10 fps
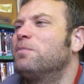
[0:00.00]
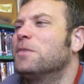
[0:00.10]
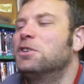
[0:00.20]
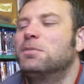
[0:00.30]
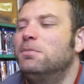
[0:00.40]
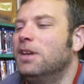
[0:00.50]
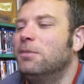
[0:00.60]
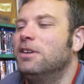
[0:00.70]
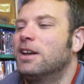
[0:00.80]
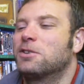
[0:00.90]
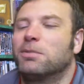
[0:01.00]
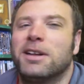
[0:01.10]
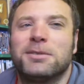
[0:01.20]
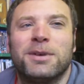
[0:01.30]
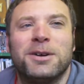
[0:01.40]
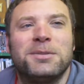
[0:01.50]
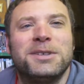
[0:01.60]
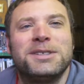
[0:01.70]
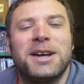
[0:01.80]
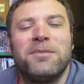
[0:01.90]
It's a bit hard to explain, I suppose,
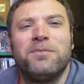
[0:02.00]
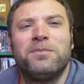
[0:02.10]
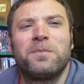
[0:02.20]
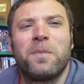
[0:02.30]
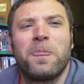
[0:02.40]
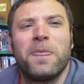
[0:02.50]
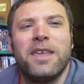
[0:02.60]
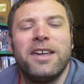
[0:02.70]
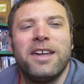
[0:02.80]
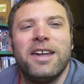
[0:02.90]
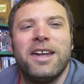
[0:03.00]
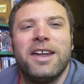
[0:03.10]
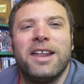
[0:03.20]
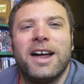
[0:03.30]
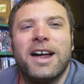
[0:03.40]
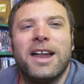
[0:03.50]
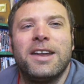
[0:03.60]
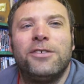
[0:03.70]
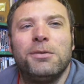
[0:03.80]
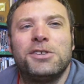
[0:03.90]
but
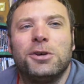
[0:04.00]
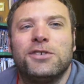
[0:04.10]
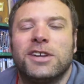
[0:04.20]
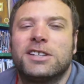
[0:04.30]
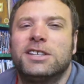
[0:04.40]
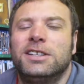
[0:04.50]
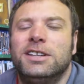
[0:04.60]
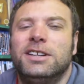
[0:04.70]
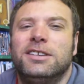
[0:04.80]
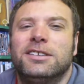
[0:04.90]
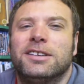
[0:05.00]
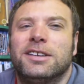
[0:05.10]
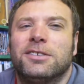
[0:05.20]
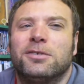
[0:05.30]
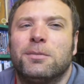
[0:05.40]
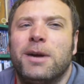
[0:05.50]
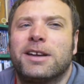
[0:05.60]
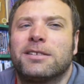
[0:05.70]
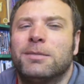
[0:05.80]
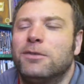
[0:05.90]
the film itself is actually sort of a
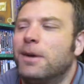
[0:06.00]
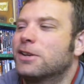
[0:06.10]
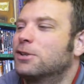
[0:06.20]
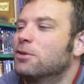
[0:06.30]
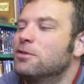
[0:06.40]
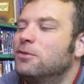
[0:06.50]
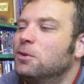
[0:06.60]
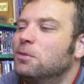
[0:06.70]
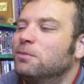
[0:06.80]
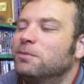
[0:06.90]
bit of a backstory on the film.